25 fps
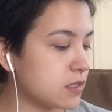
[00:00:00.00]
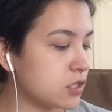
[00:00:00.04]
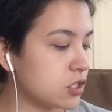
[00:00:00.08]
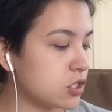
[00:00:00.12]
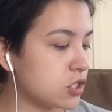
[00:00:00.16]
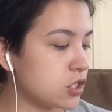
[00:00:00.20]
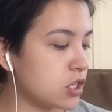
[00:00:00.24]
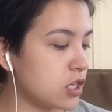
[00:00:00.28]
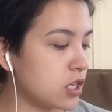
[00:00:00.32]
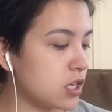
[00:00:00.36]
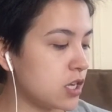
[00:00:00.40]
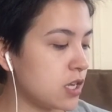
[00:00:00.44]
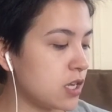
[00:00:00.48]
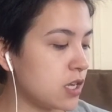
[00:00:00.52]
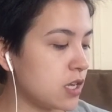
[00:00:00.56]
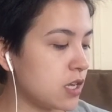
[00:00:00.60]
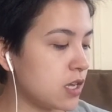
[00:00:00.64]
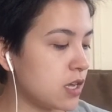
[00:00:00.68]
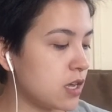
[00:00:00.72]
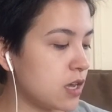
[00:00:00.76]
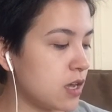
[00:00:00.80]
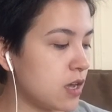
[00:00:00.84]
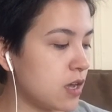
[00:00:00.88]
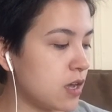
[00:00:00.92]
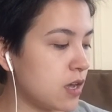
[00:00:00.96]
she
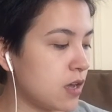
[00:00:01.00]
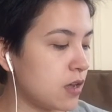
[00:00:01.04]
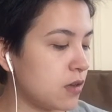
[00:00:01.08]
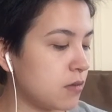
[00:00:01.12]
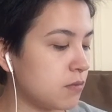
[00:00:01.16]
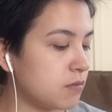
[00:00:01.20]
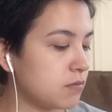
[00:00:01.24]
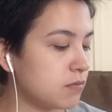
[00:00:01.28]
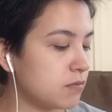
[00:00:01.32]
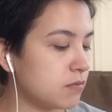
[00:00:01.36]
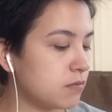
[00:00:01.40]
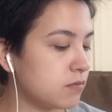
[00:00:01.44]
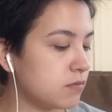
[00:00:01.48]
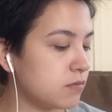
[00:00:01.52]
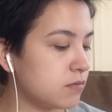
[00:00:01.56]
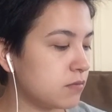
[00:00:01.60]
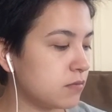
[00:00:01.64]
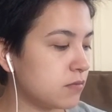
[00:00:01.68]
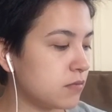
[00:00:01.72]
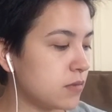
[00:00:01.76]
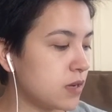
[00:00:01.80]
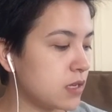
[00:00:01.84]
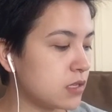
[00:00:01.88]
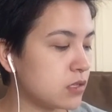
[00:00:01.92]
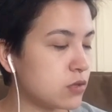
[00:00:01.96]

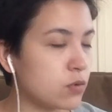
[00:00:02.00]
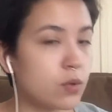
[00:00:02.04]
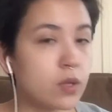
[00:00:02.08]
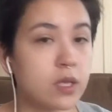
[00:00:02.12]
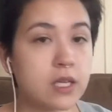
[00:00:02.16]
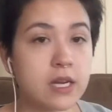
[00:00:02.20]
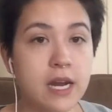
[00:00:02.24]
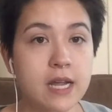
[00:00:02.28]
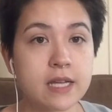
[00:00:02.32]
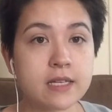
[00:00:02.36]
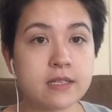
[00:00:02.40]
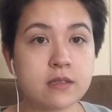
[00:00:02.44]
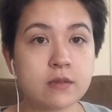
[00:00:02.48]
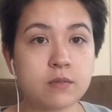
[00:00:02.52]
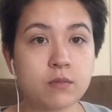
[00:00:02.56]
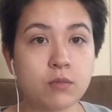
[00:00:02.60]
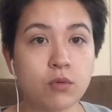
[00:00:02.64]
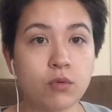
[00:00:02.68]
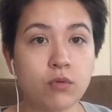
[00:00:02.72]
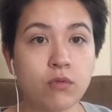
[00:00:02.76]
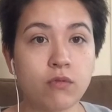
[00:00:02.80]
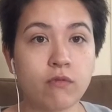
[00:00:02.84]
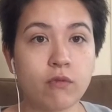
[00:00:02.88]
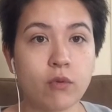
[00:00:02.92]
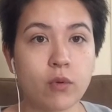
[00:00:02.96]
has a really nice
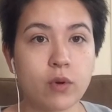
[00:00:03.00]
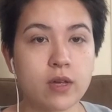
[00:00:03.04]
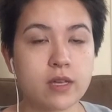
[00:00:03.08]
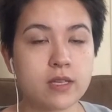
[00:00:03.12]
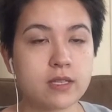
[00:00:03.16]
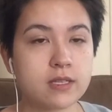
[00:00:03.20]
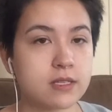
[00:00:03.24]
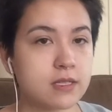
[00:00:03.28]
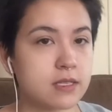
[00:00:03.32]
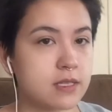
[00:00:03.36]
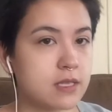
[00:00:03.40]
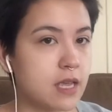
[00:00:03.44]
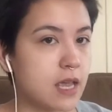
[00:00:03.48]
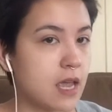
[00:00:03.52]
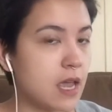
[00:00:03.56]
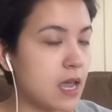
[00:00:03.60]
smooth voice.